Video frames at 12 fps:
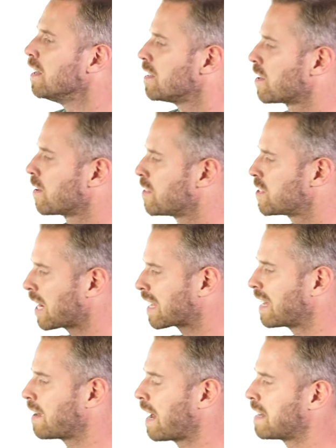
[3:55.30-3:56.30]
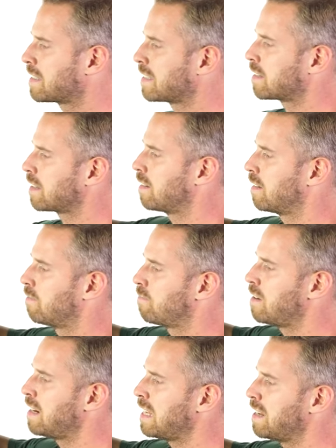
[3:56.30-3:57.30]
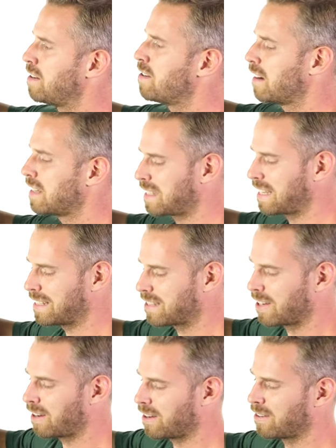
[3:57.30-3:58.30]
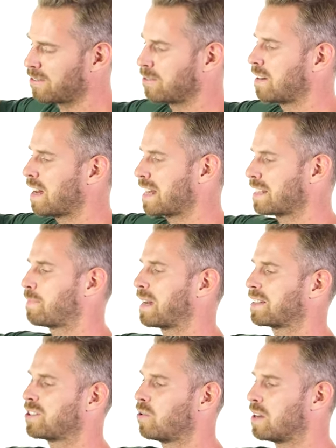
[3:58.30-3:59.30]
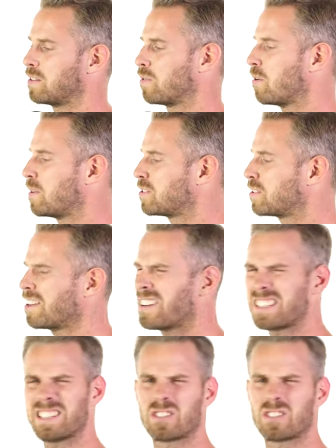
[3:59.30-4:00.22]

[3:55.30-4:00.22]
So the jacket has this really nice internal aspect to it as well, which is a nice